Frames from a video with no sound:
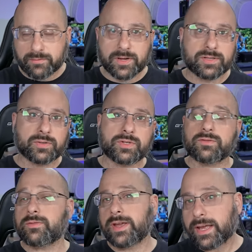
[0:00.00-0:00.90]
of
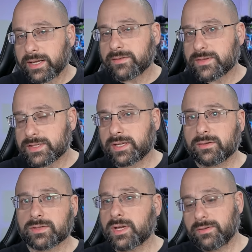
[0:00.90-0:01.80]
resolution for any of the
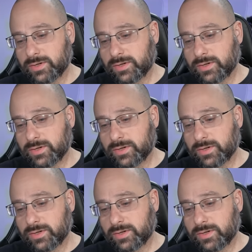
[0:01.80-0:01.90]
signals.